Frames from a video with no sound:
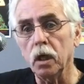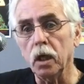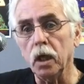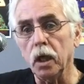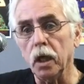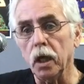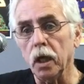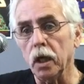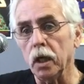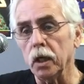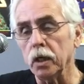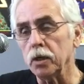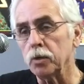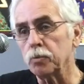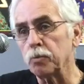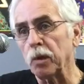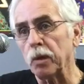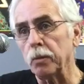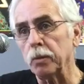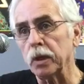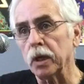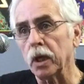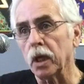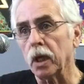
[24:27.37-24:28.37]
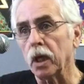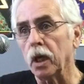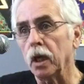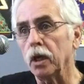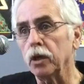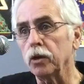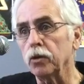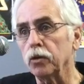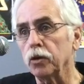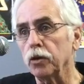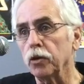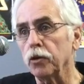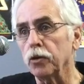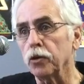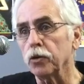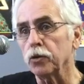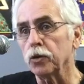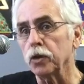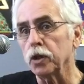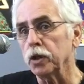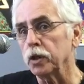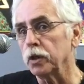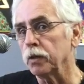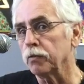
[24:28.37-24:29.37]
and he's probably got
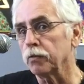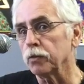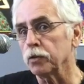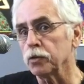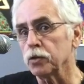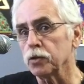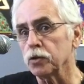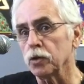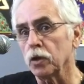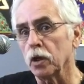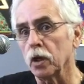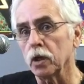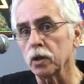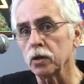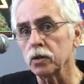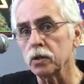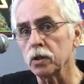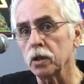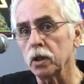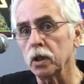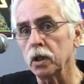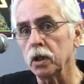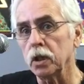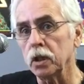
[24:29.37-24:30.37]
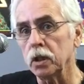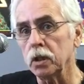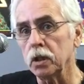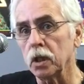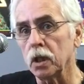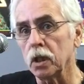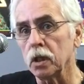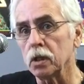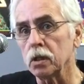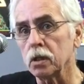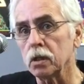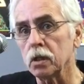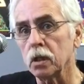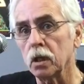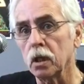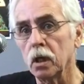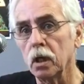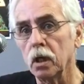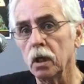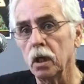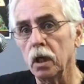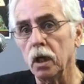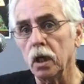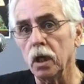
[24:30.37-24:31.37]
130 different songs that he does,
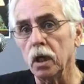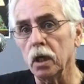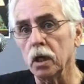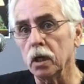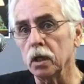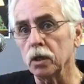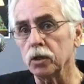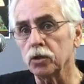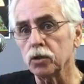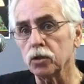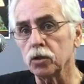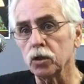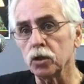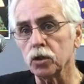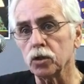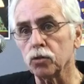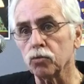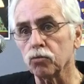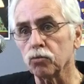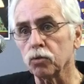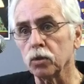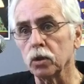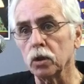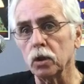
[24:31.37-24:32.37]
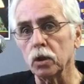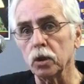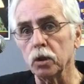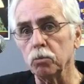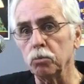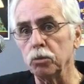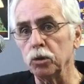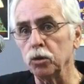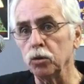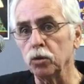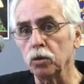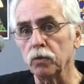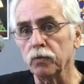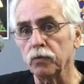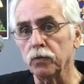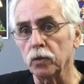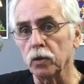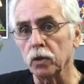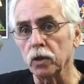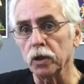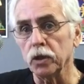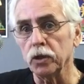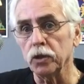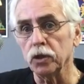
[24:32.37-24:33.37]
and it's just really beautiful
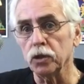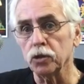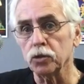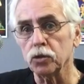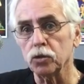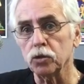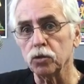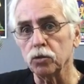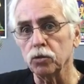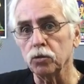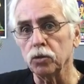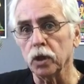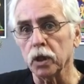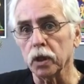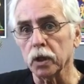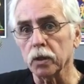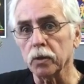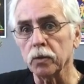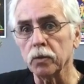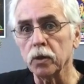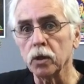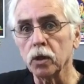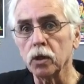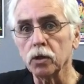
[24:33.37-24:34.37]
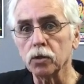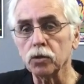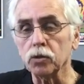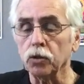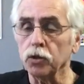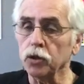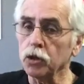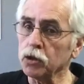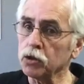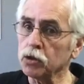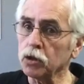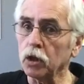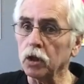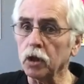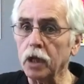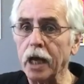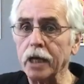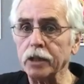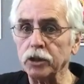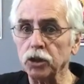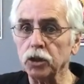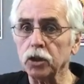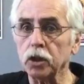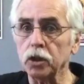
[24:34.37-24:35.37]
in this tuning. So there's a
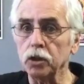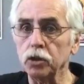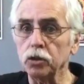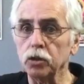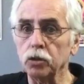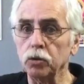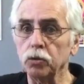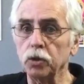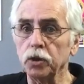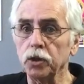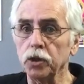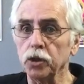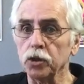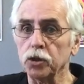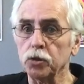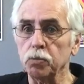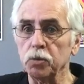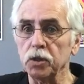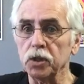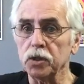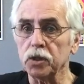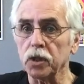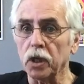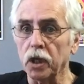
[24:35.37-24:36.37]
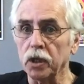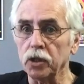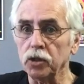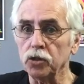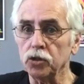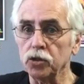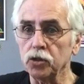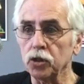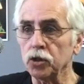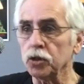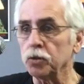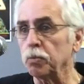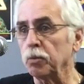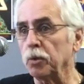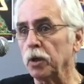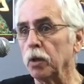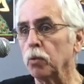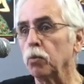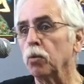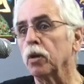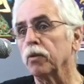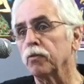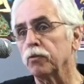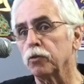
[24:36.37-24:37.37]
lot you can do with this besides just play
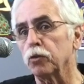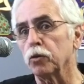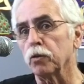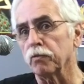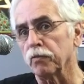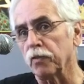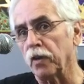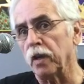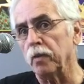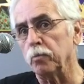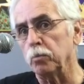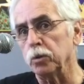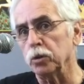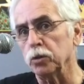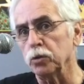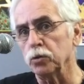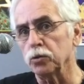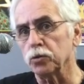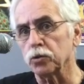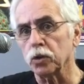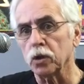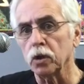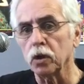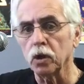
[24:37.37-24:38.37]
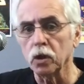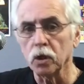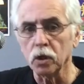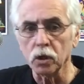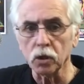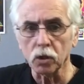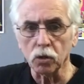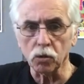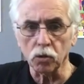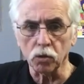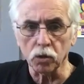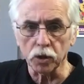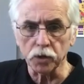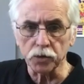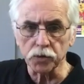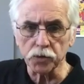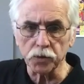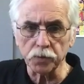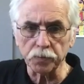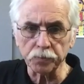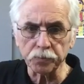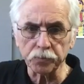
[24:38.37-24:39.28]
1, 4, 5 blues chords.